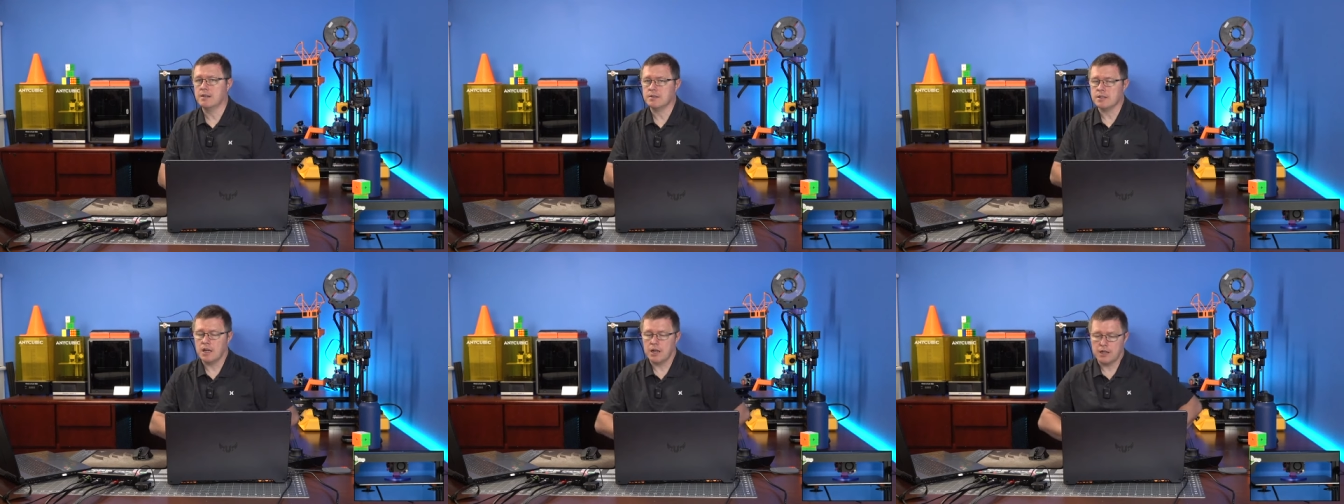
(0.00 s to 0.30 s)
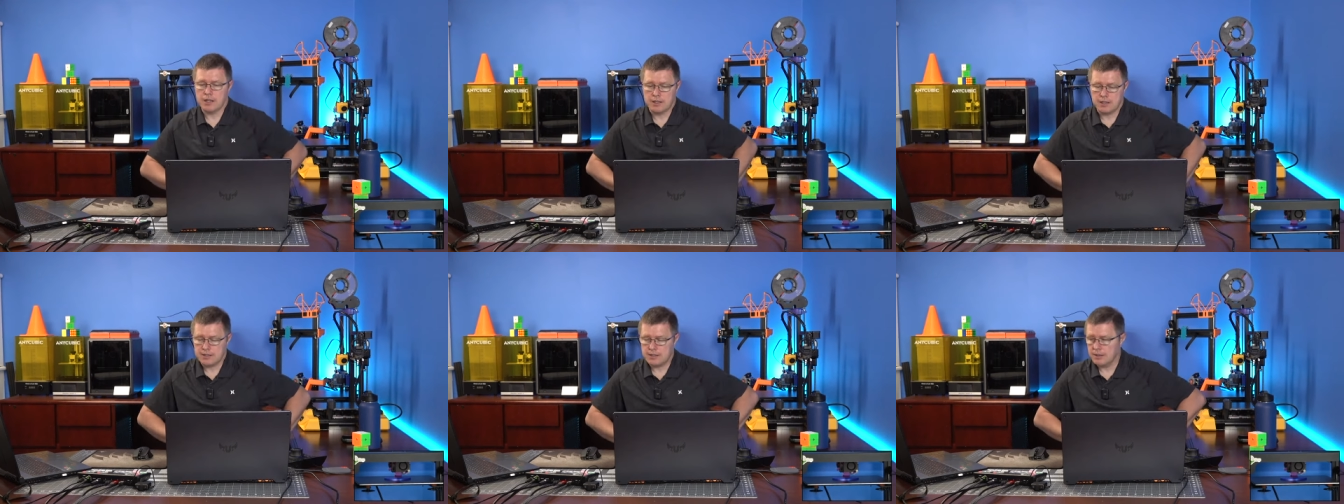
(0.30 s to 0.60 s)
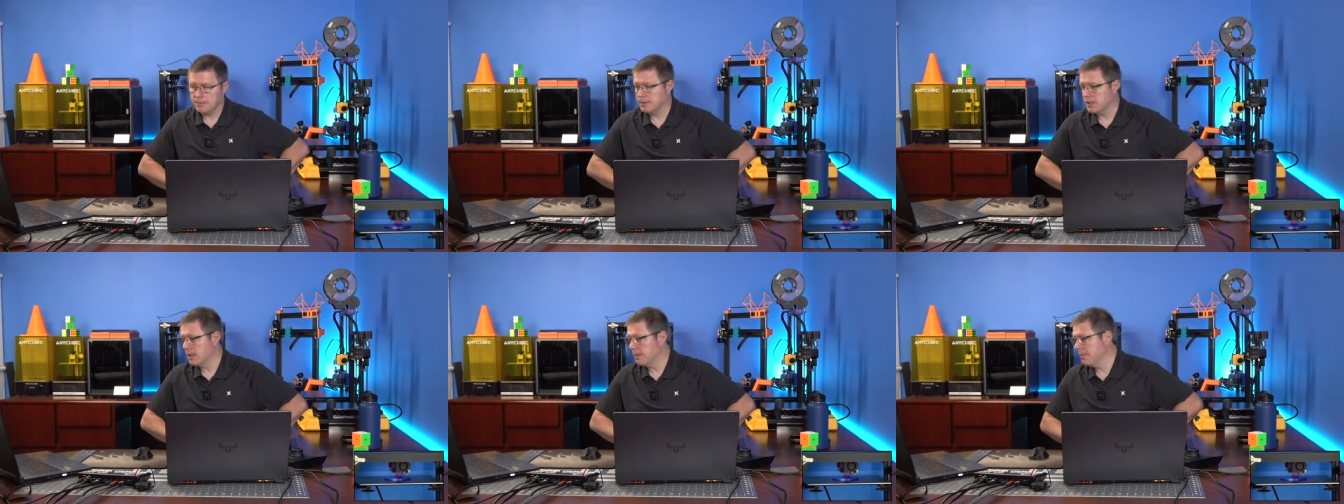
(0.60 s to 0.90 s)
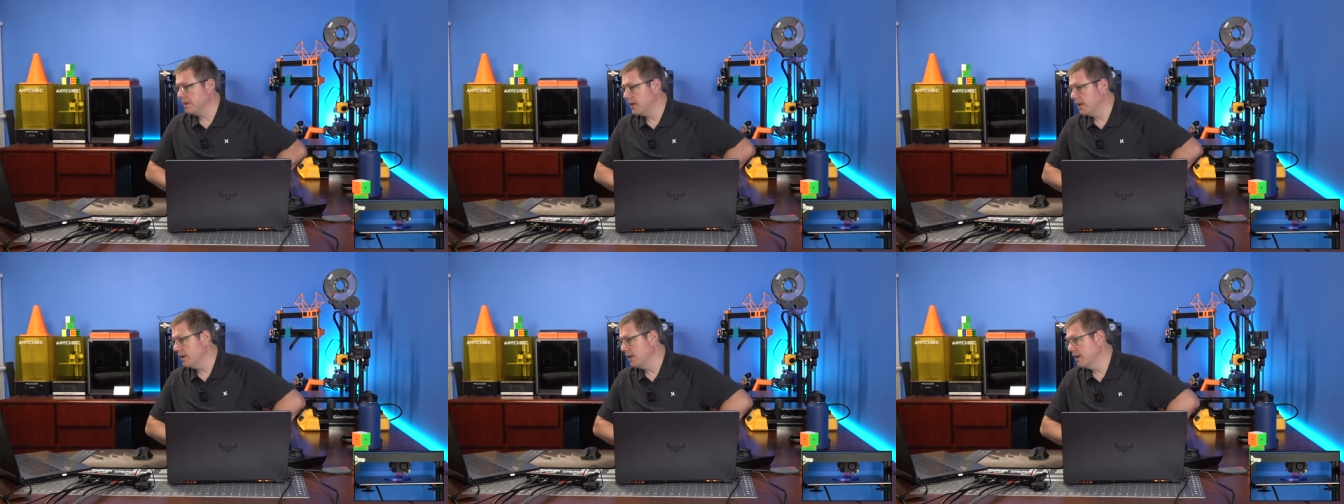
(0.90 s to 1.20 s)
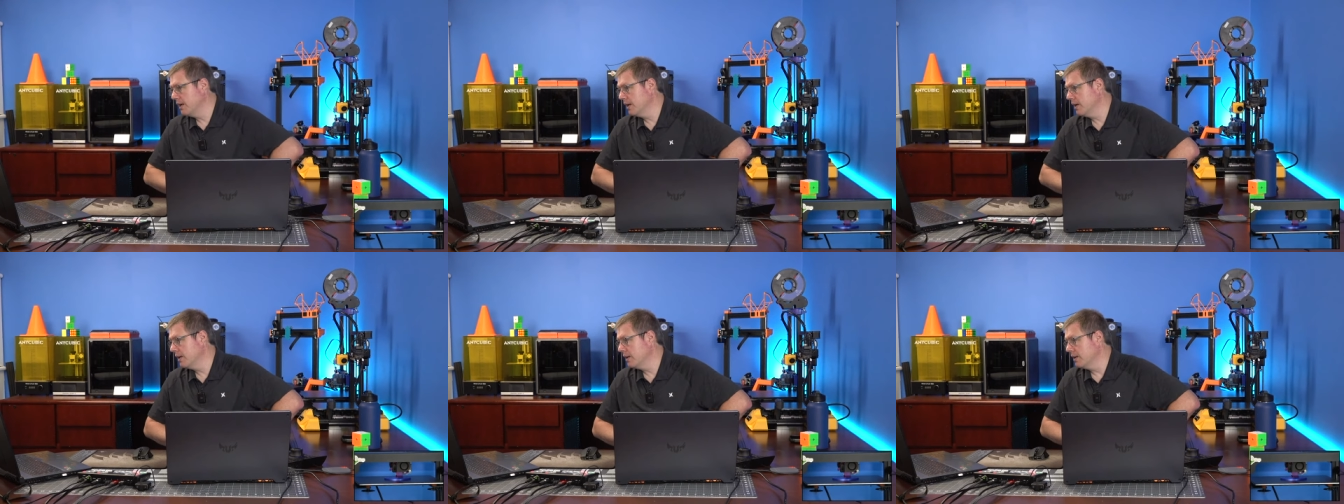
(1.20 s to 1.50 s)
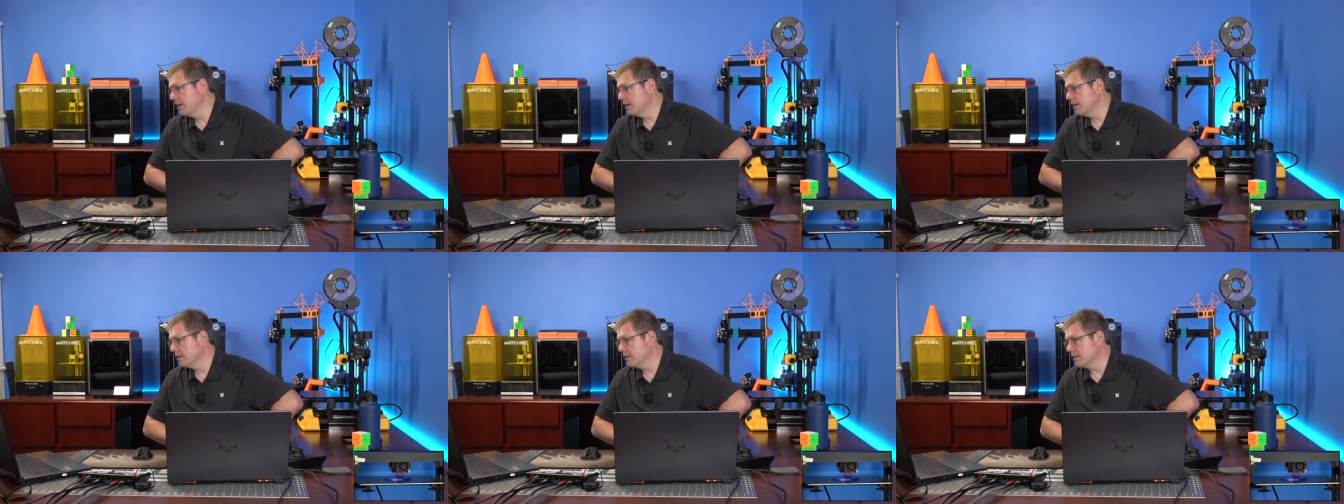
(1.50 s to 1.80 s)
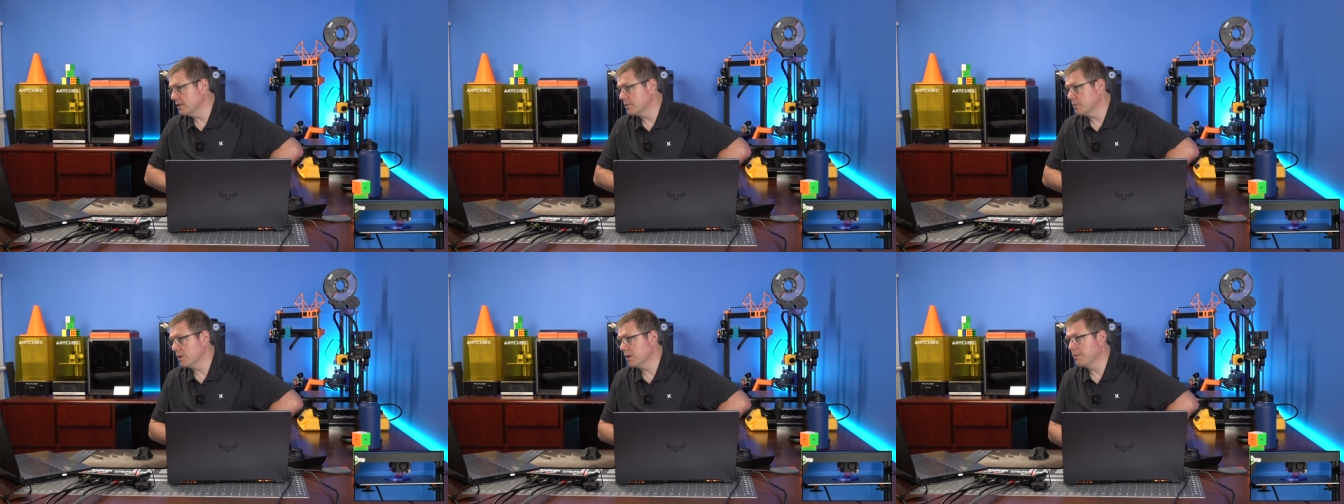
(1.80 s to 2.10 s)
talk at the same time. This
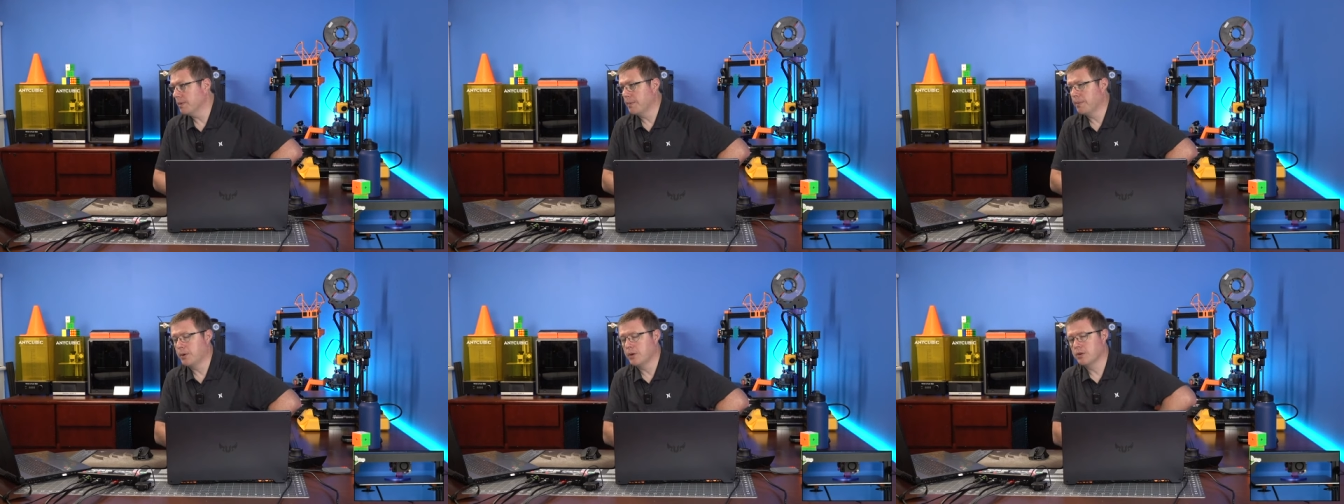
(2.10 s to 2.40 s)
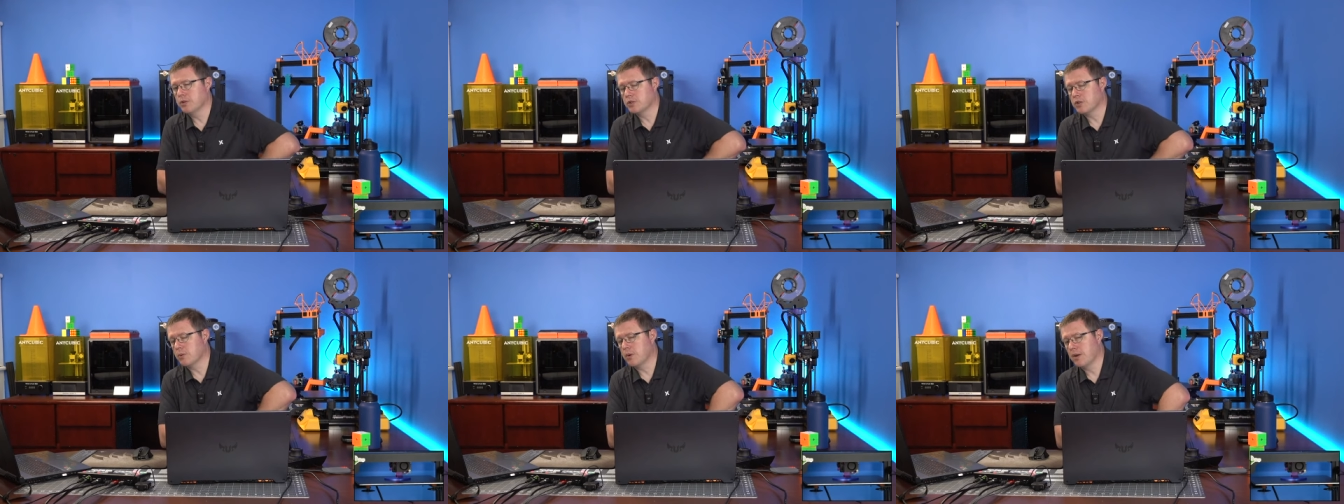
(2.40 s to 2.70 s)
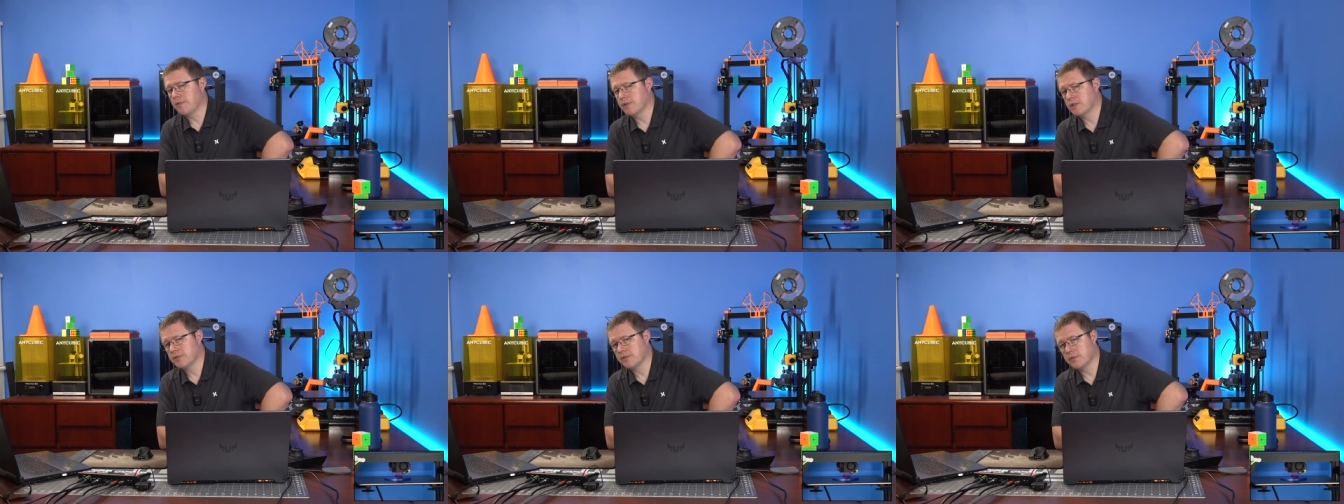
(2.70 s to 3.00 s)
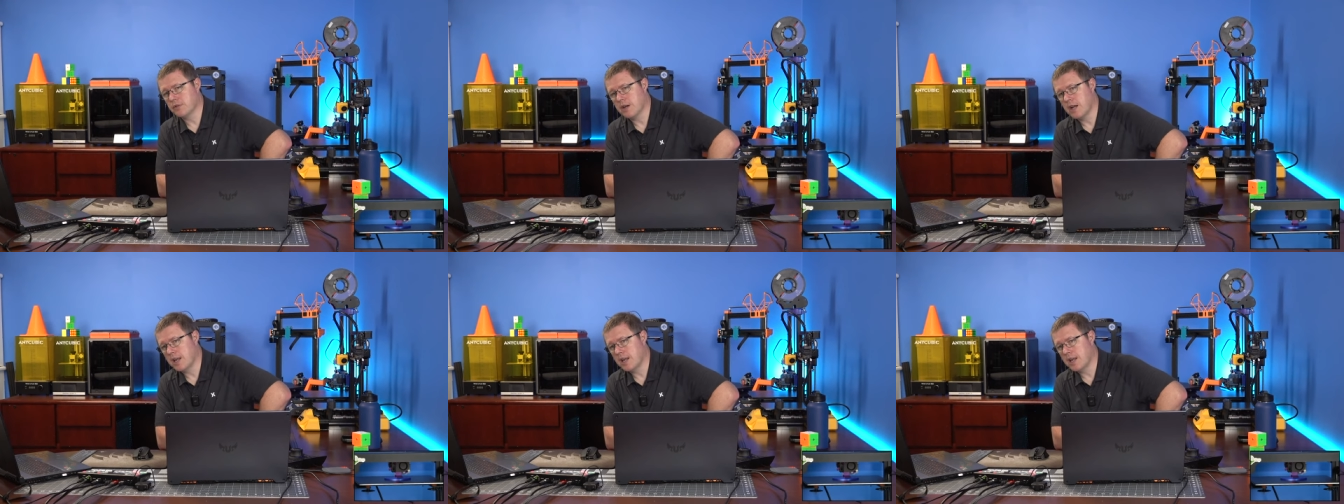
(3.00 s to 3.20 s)
is what my producer wife is for,